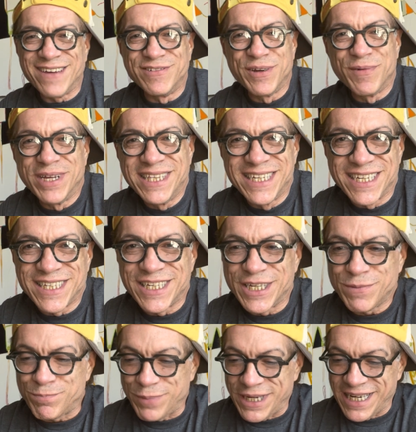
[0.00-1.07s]
everyone, this
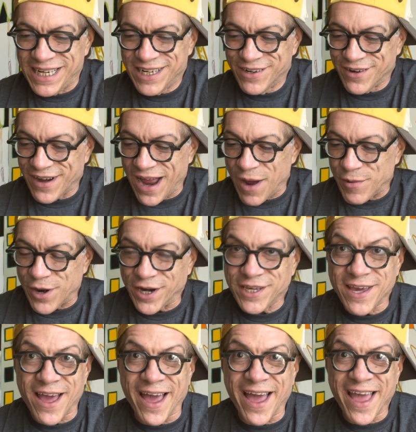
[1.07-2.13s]
is Peter. How are
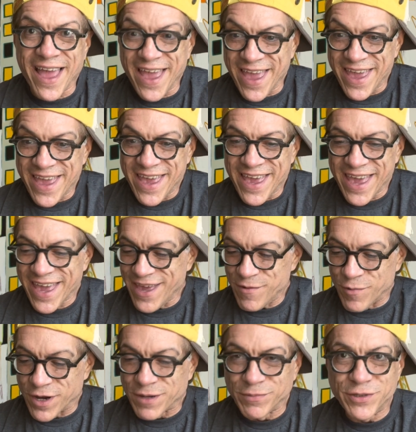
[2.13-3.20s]
ya? Hey,
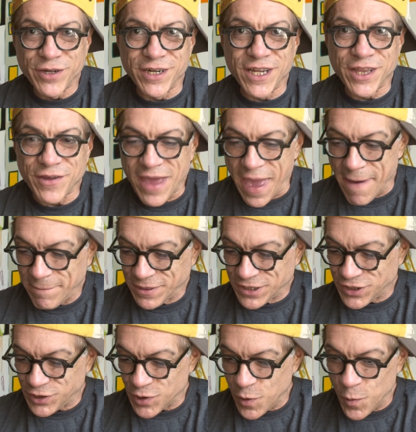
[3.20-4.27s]
welcome to another
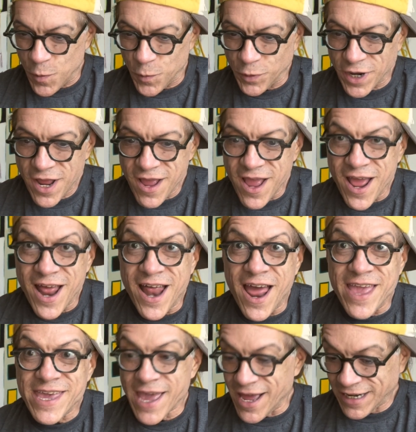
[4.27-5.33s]
episode.
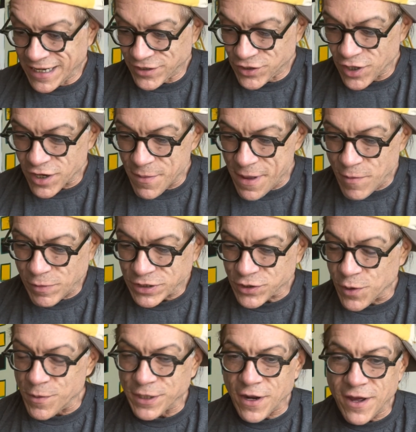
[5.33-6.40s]
Yeah, let's talk about what's
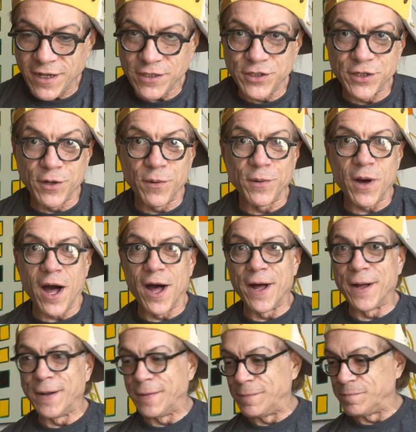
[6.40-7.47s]
going on.
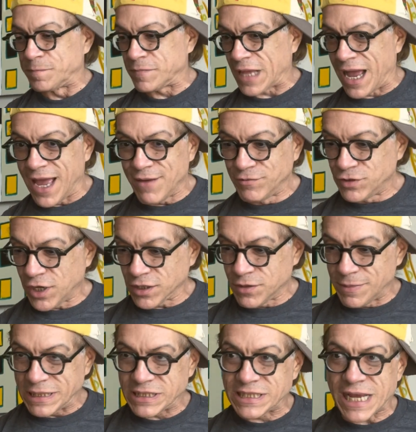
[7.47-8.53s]
I haven't talked
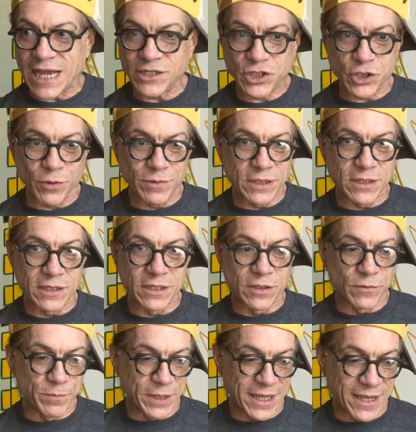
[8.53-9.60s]
about Sideshow in a
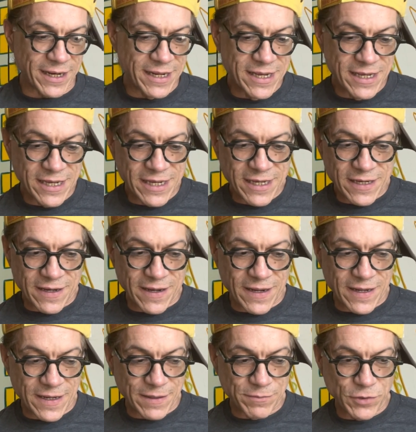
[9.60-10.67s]
little bit.
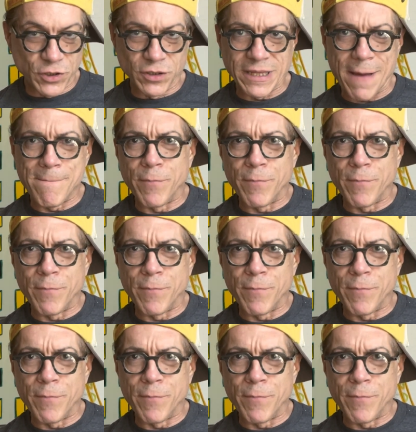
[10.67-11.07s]
That